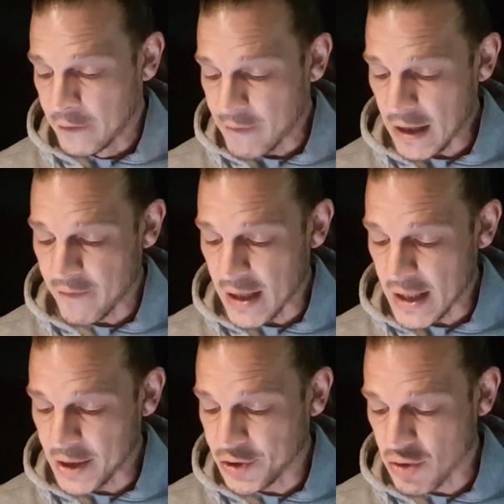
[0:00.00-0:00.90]
Very,
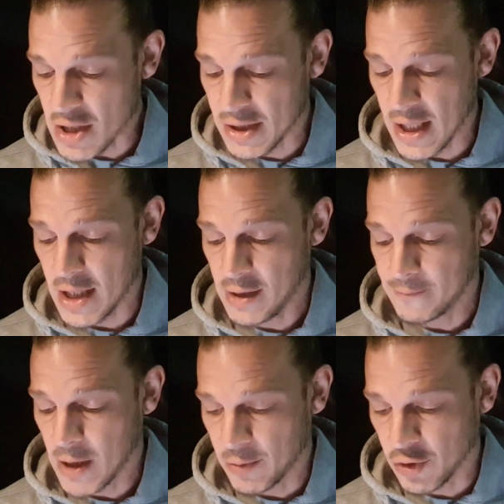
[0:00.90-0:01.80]
very interesting.
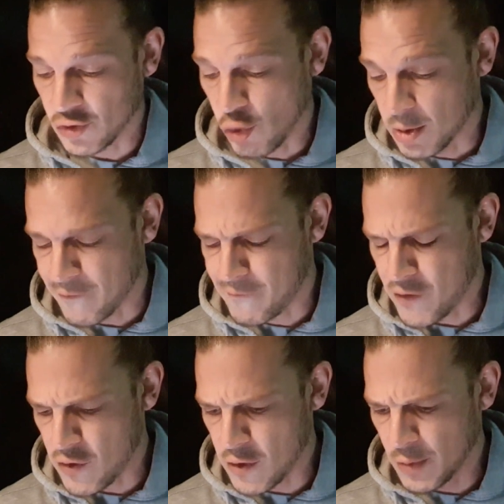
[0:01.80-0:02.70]
That was October the
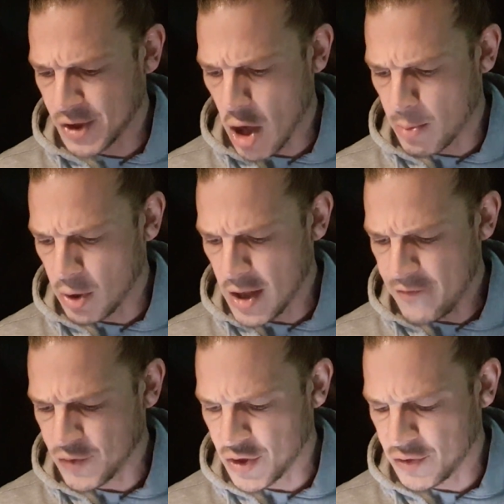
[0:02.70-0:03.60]
3rd, which I believe
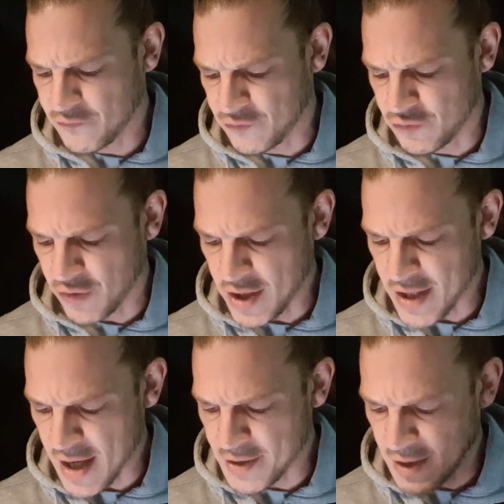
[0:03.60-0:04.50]
was 3
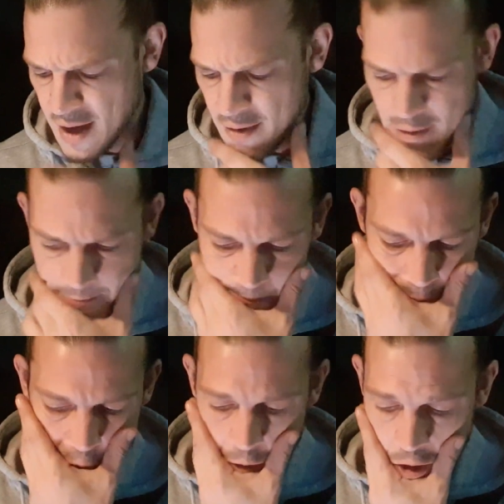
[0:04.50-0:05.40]
days ago.
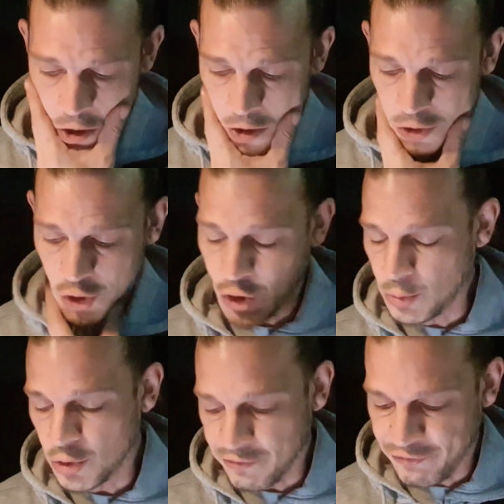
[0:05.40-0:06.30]
So
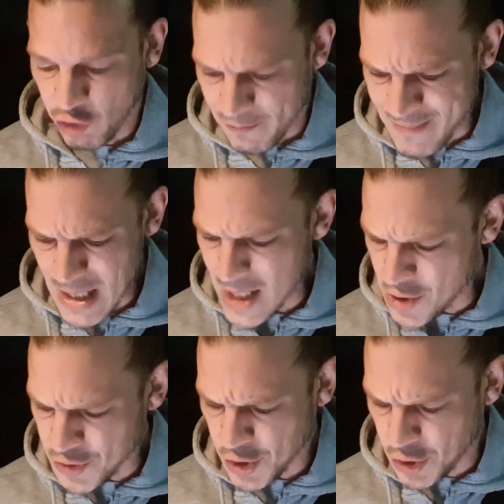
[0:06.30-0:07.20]
204
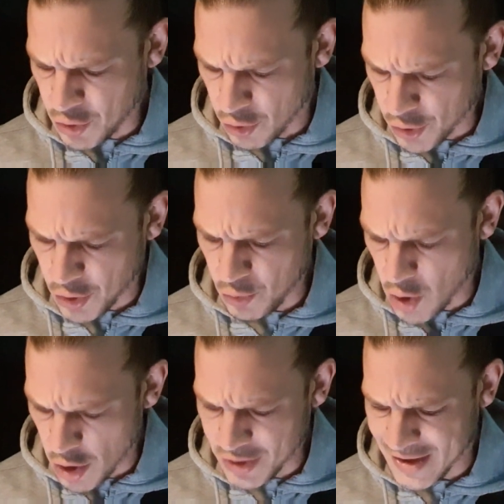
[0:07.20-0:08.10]
million secured.
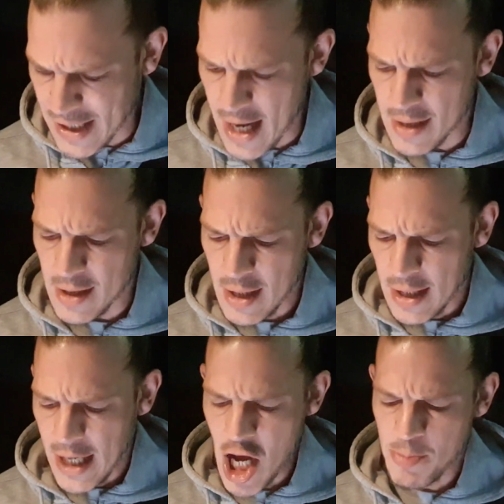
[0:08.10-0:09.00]
KuCoin said
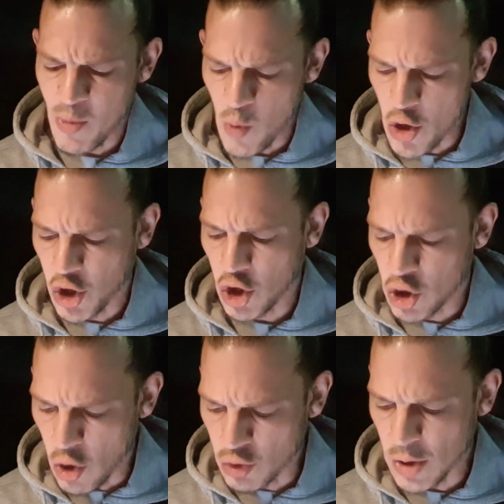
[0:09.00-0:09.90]
it had been working
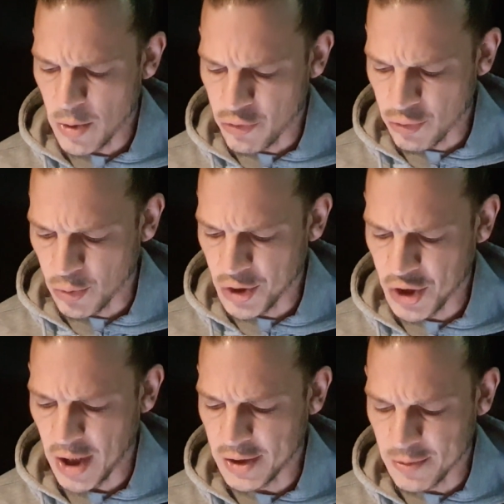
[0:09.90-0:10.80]
closely with crypto
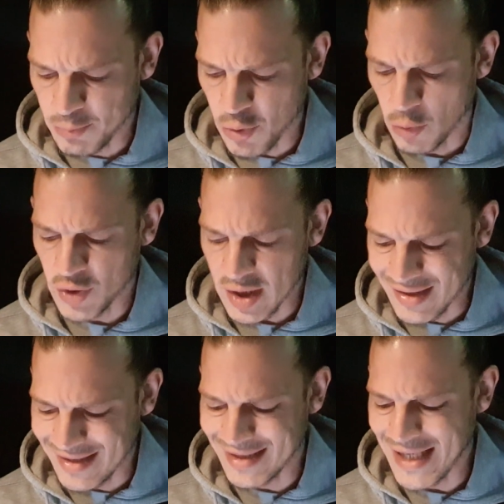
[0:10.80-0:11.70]
exchanges and projects
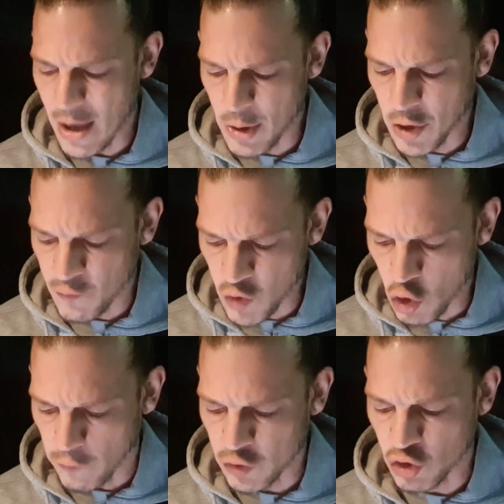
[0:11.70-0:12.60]
to see how it can
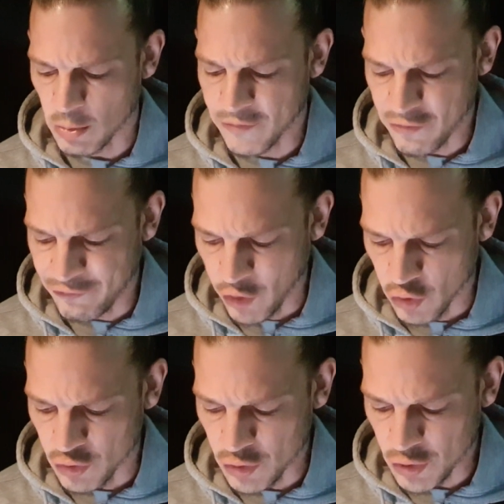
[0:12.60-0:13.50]
recover some of the
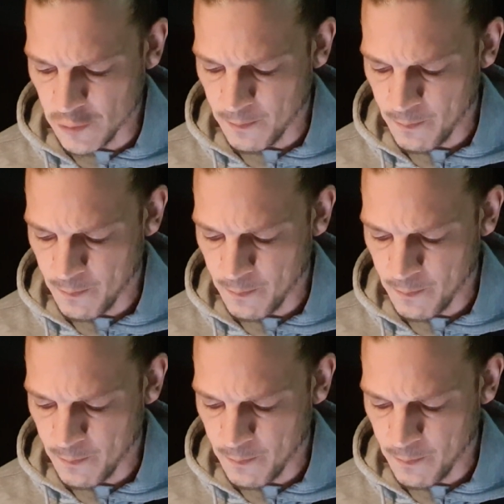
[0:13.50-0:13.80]
funds.